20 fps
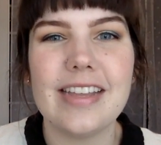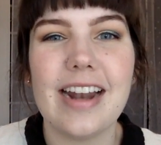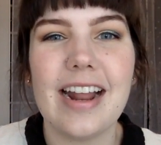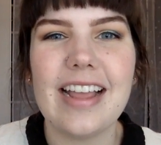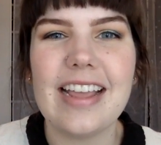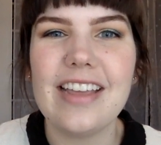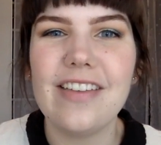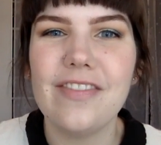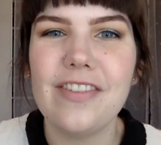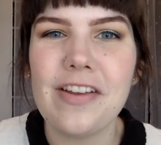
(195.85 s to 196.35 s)
and I
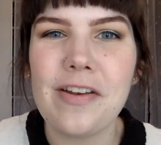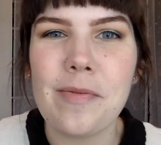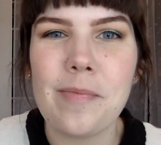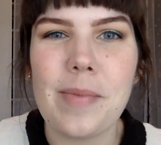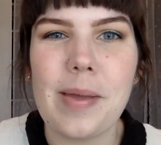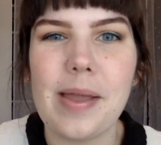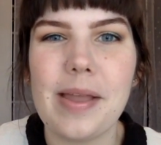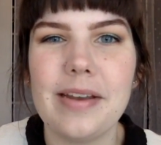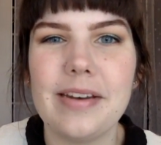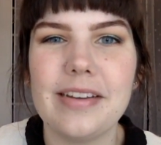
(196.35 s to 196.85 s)
even
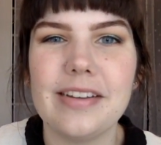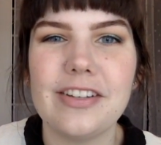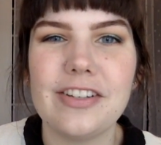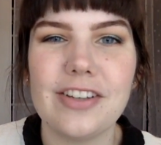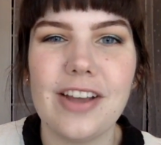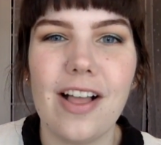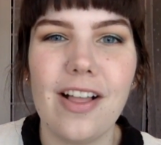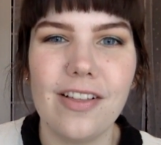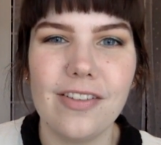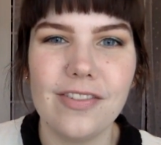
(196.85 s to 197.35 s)
made
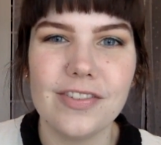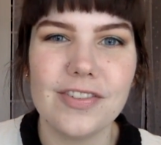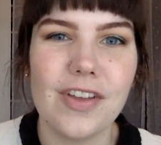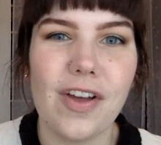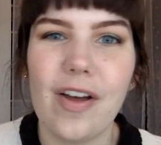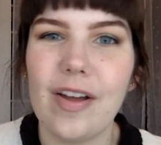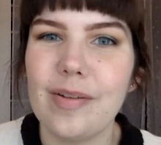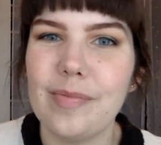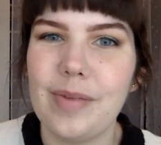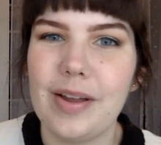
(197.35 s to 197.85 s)
shelves
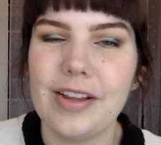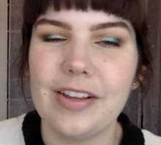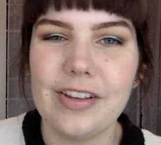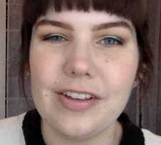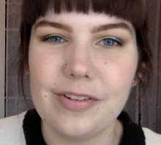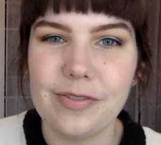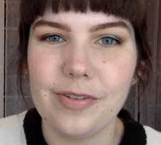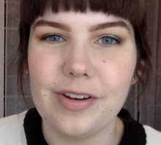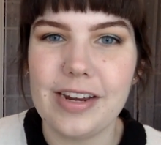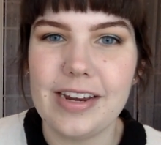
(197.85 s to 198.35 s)
on my
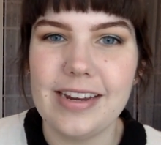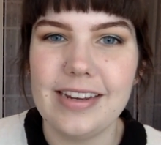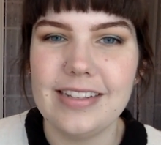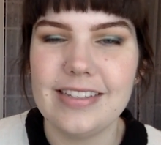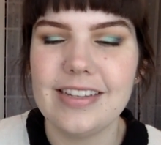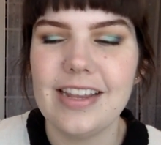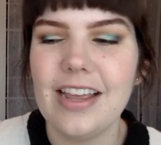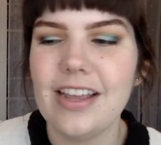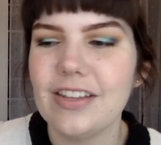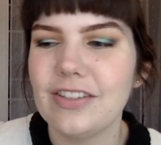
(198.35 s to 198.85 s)

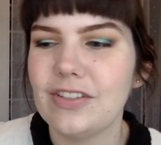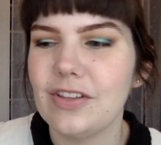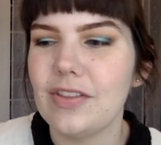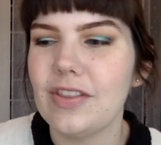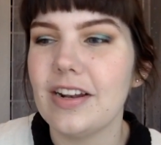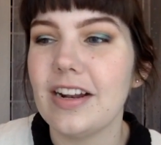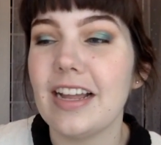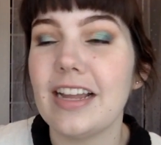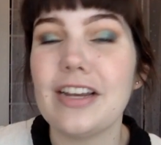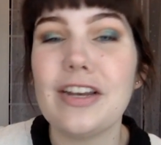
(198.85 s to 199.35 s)
Goodreads so
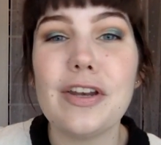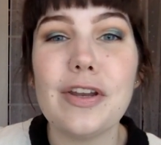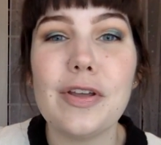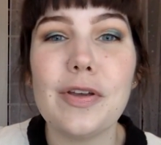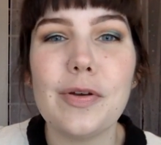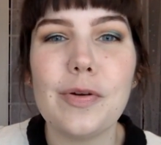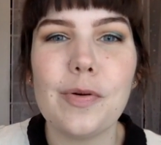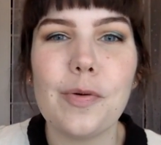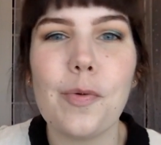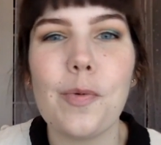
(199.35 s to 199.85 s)
that I
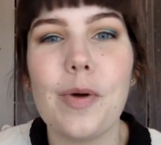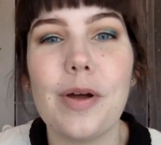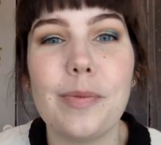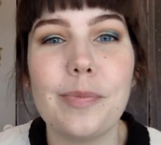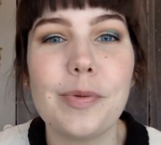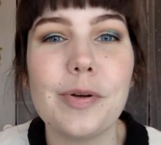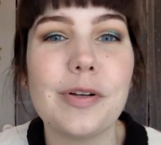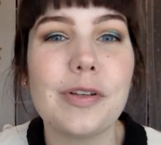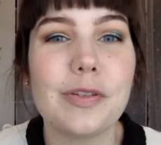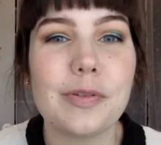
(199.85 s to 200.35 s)
knew what
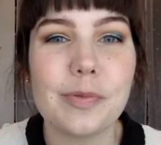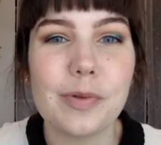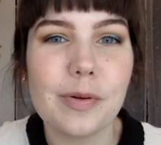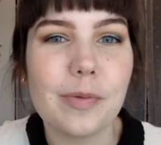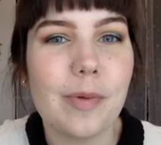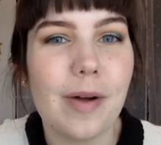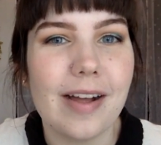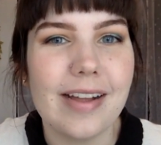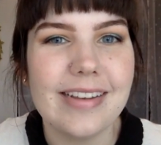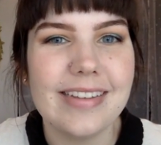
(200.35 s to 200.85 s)
books were
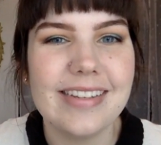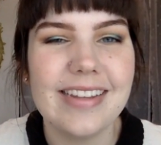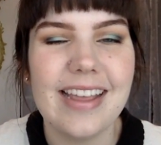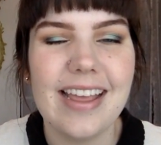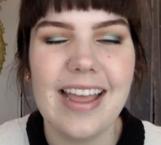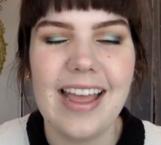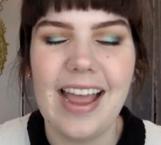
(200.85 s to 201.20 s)
what,